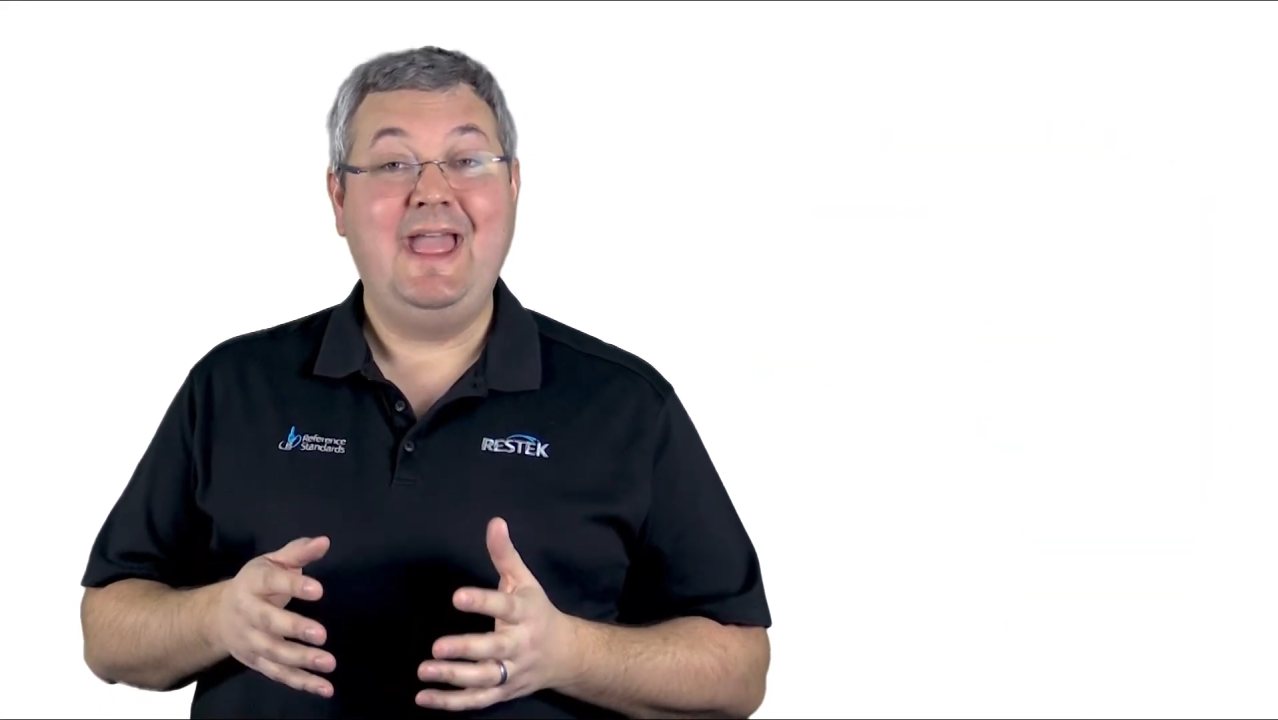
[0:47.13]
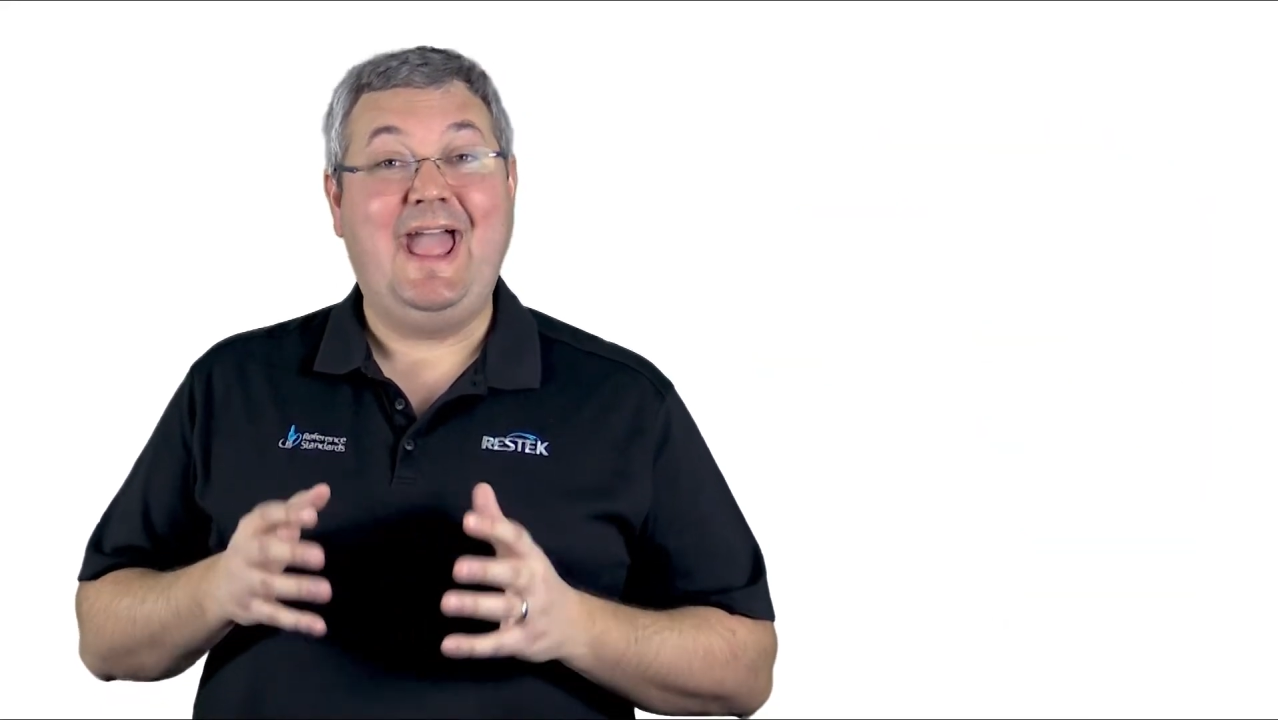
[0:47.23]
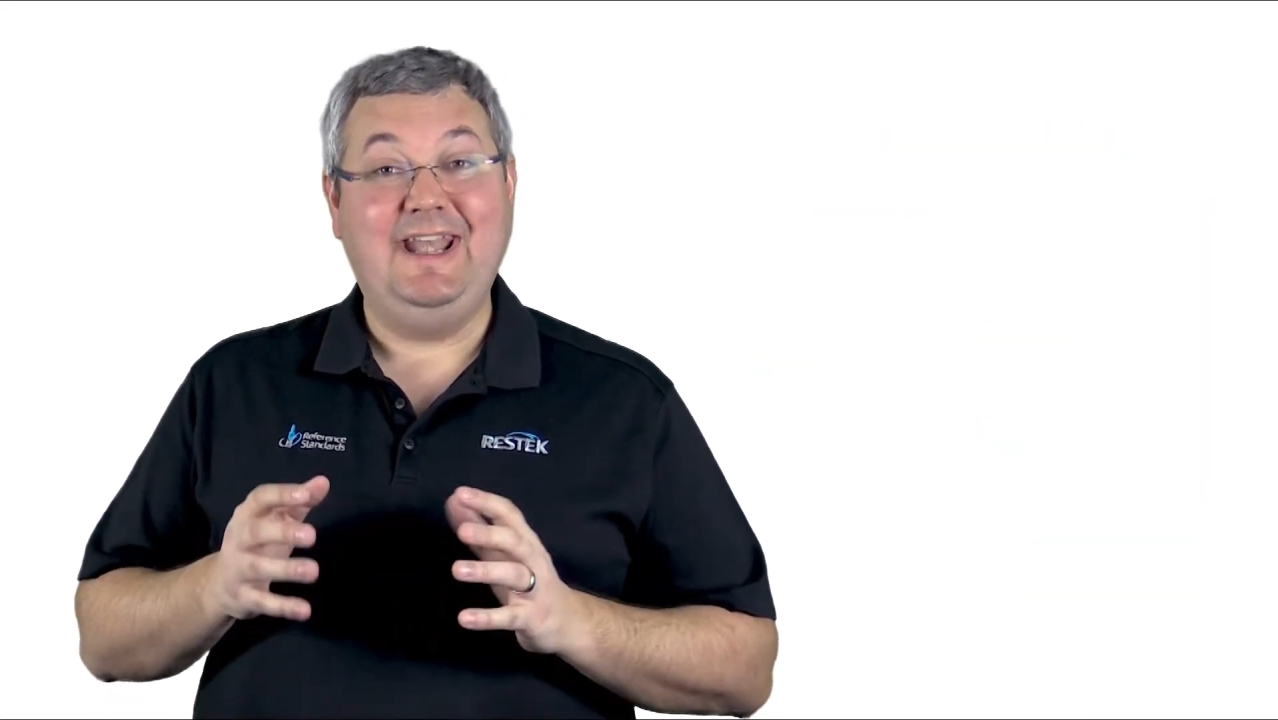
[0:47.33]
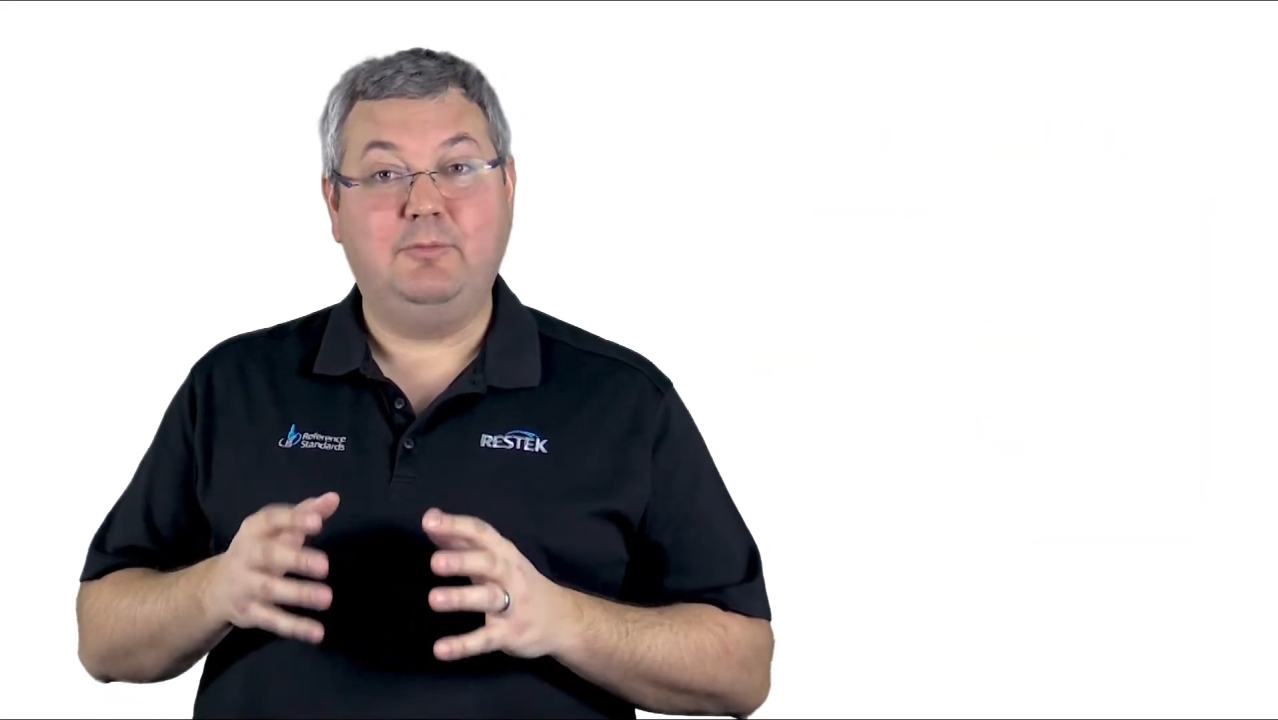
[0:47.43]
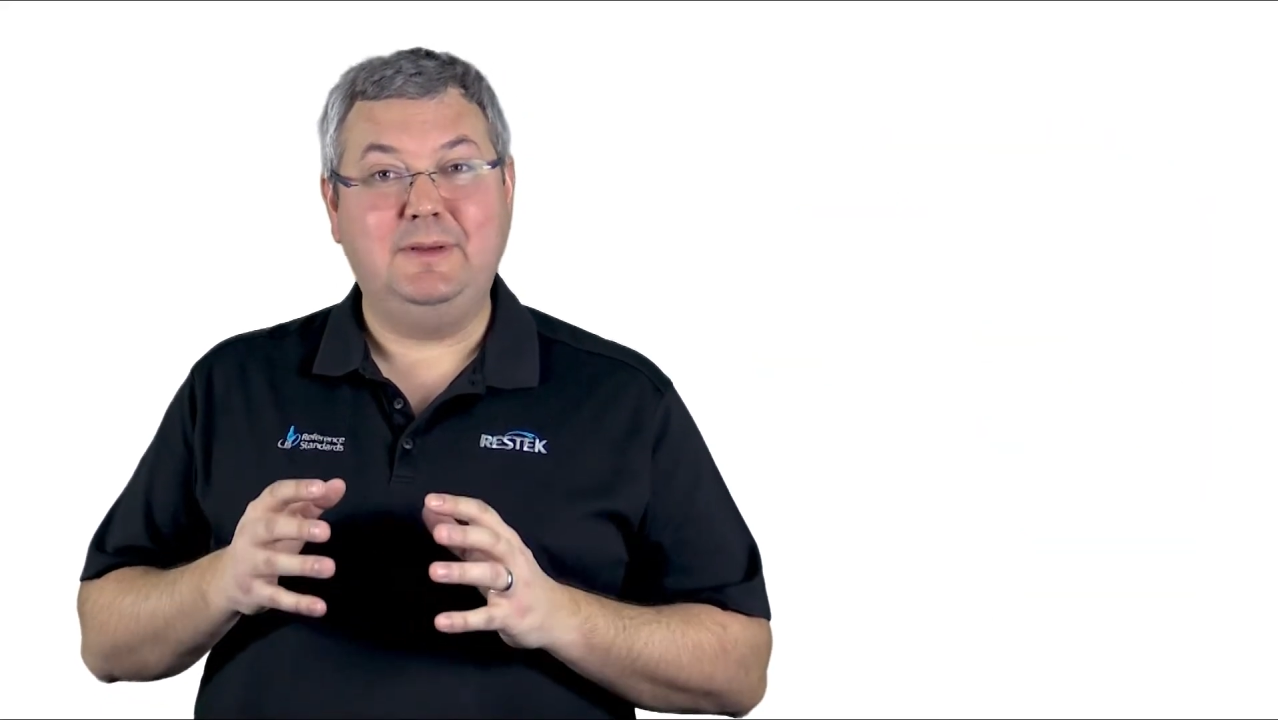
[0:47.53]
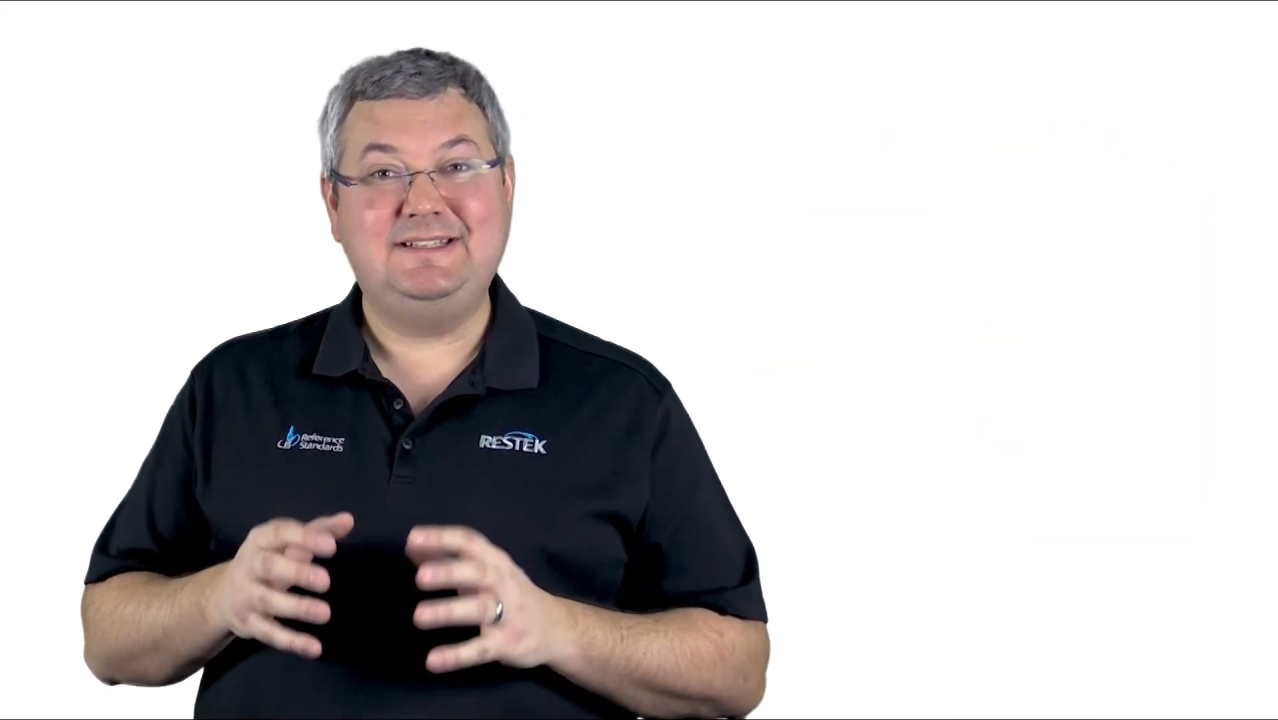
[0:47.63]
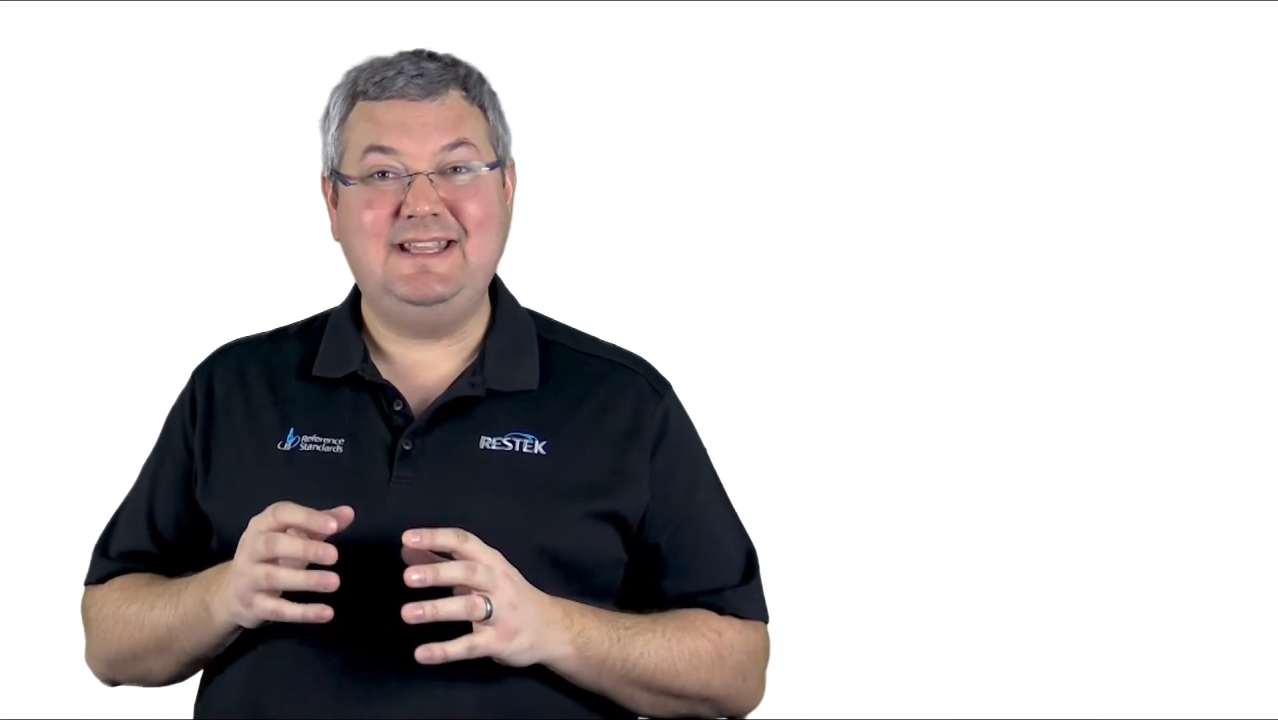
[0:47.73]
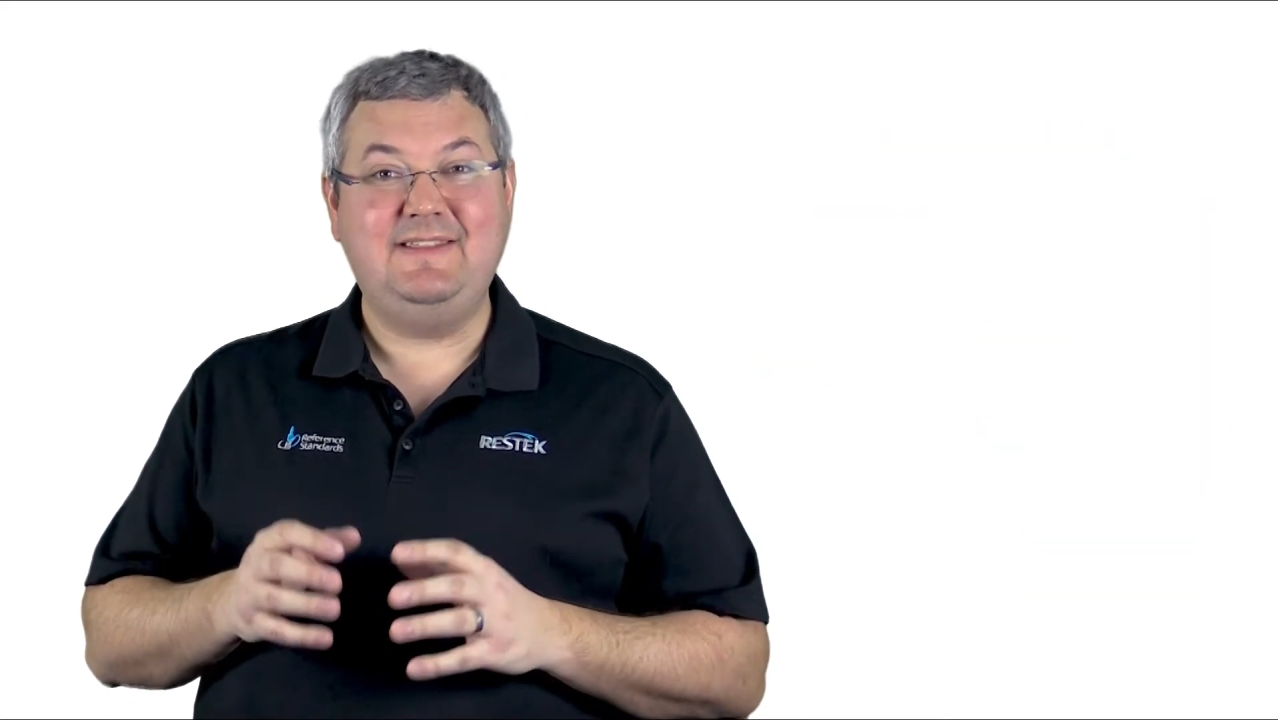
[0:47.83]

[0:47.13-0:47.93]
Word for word: And if we see